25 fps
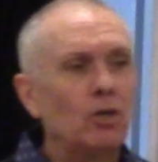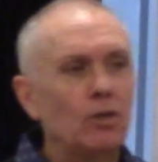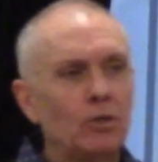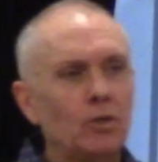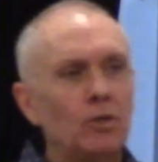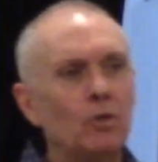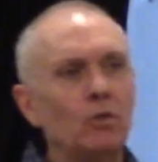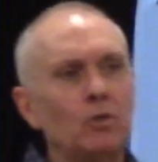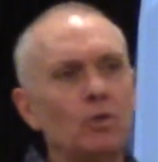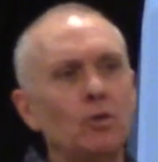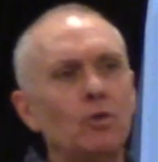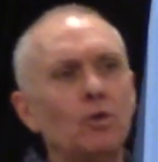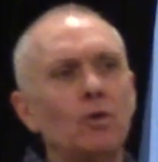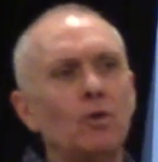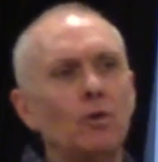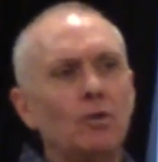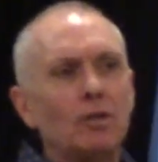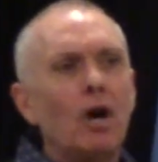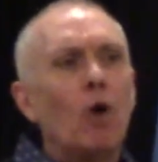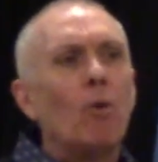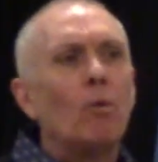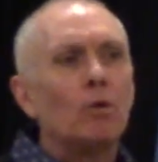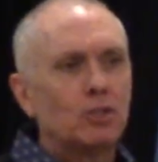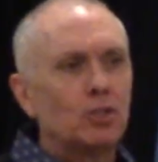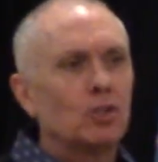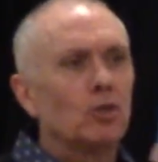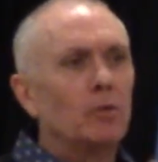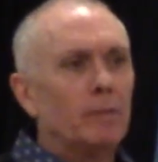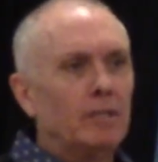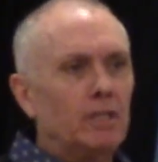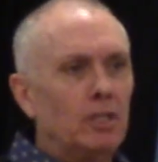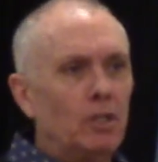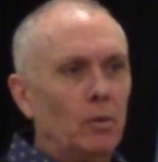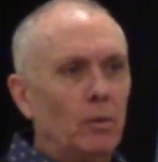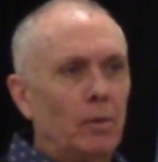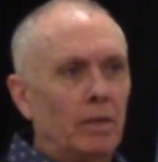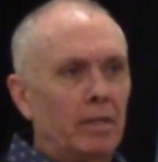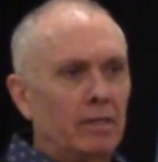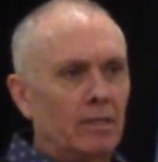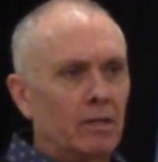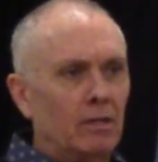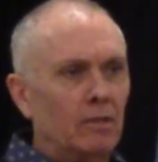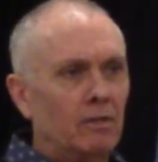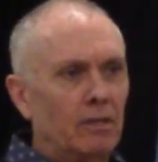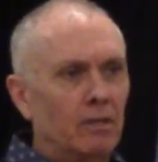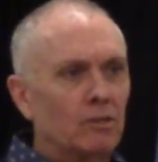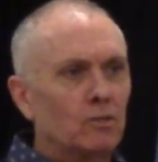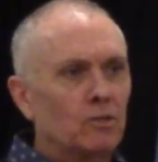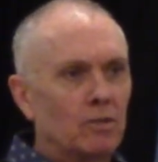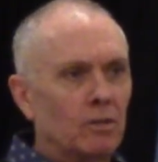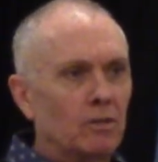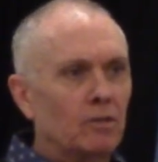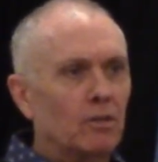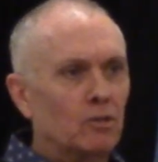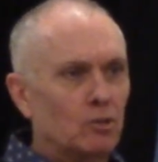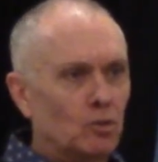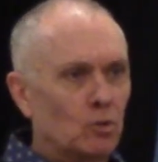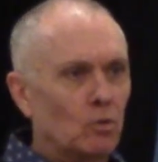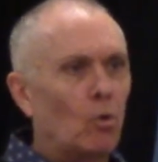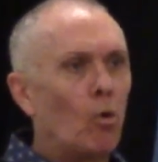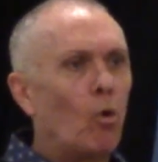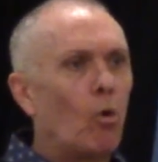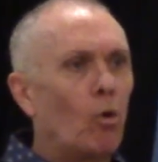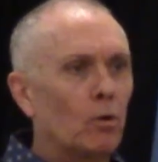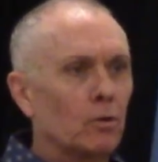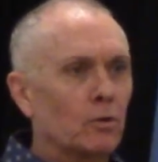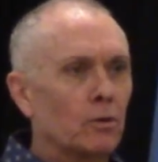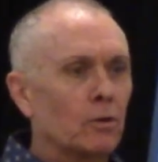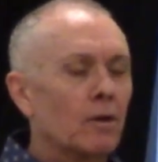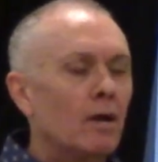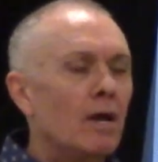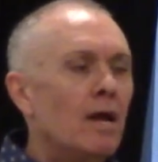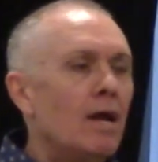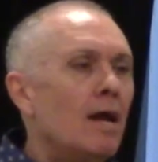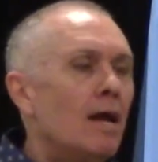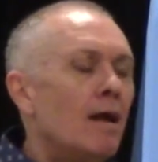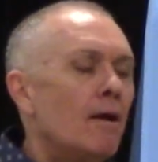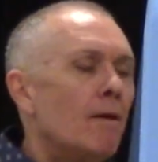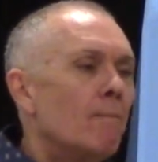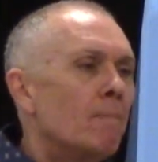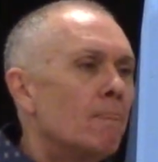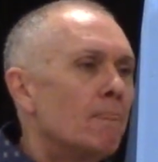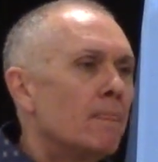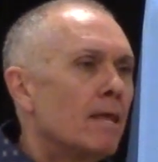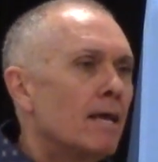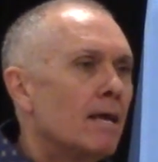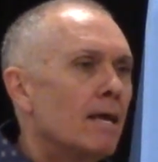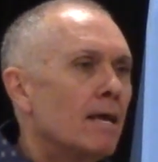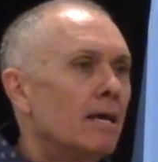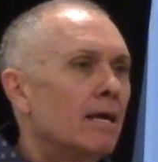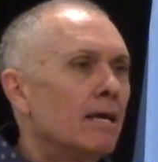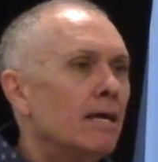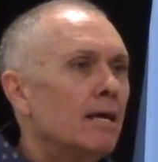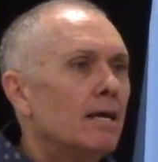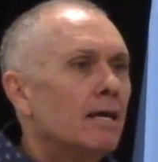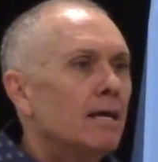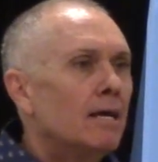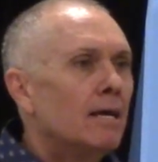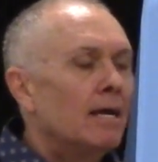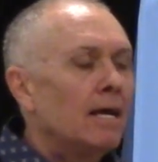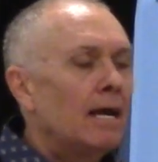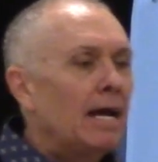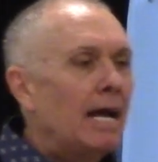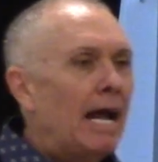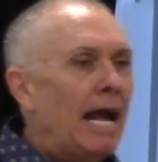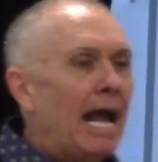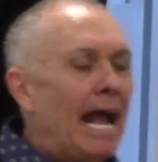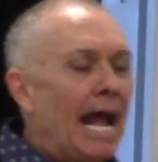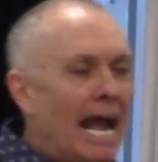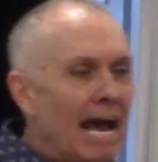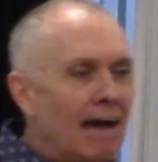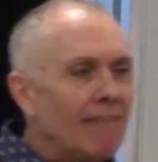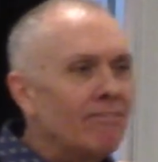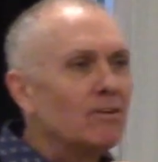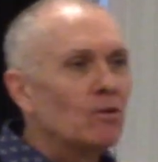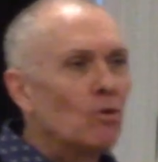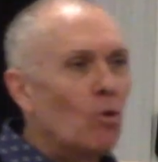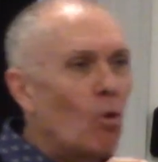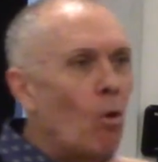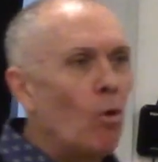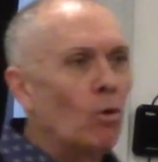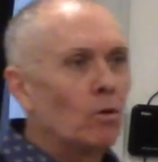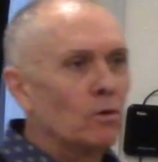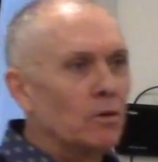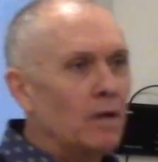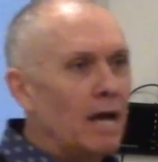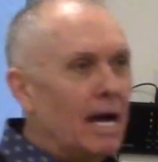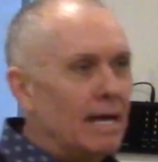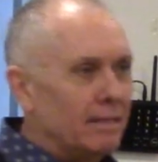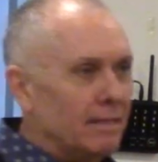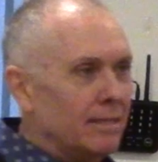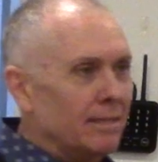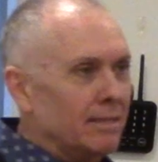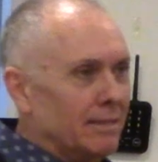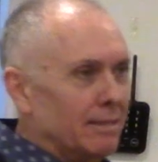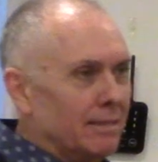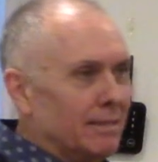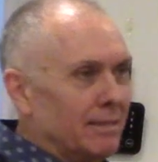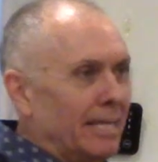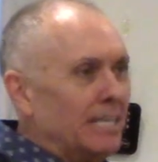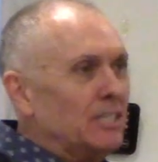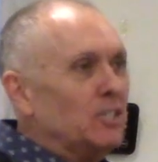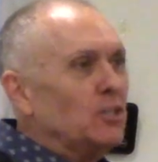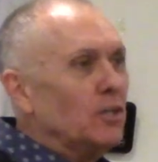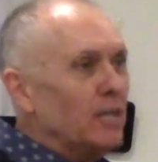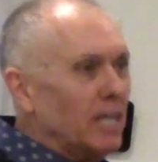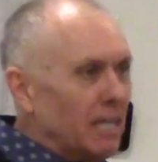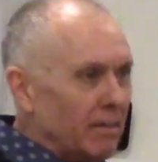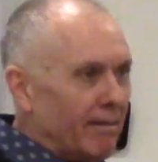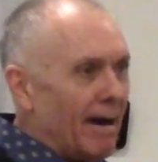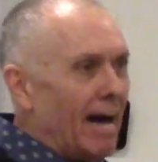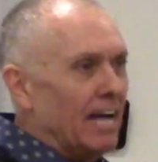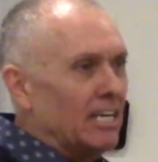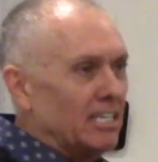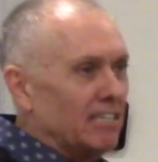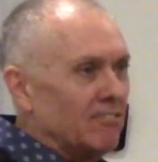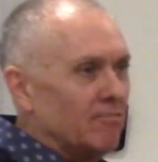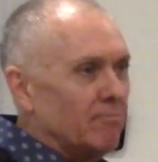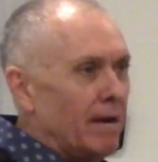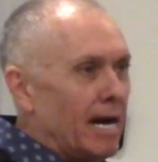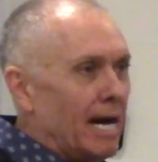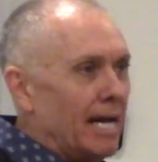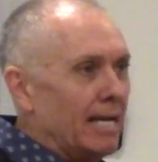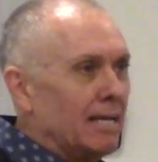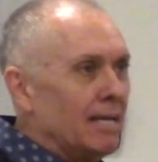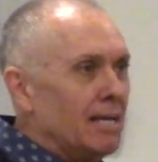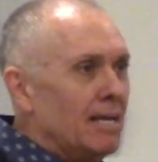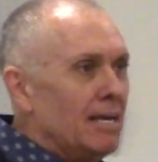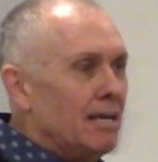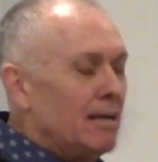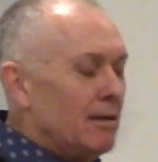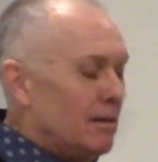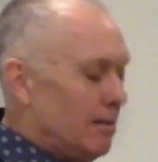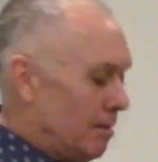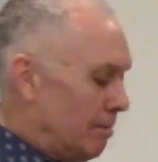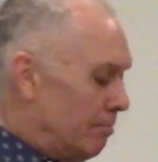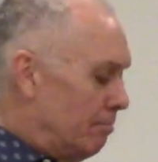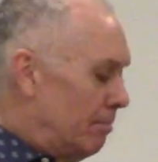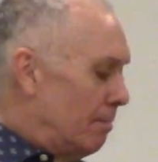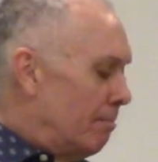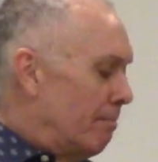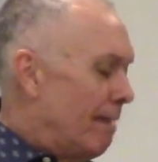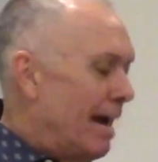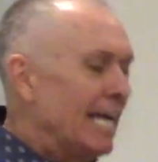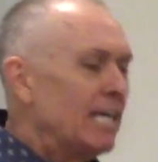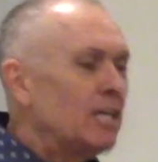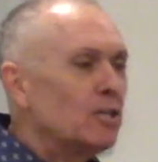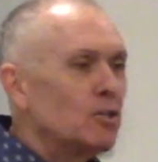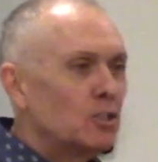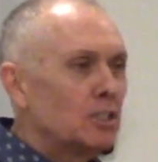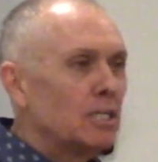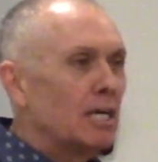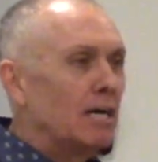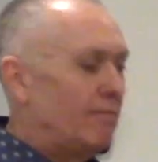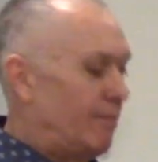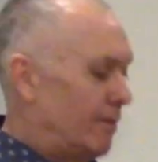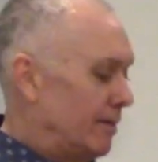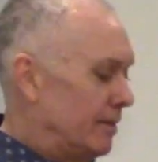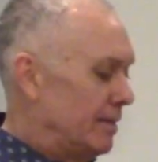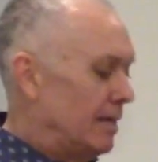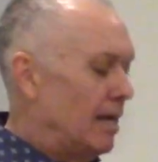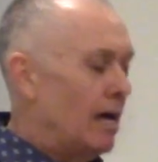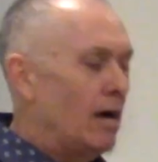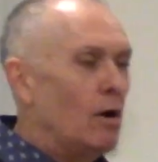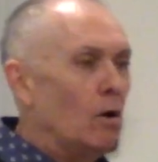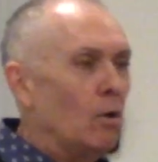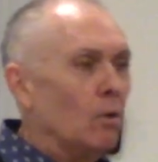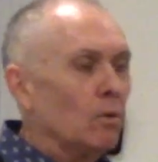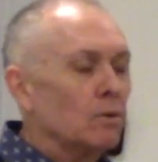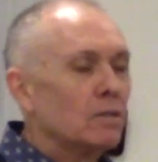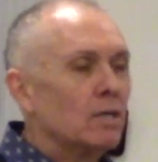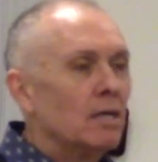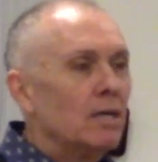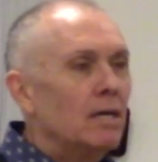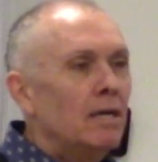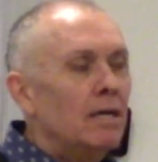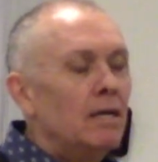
you, you, you know what you're going to do. There, there's, there's an order. Have an order, not that you give out to everybody, but make yourself a note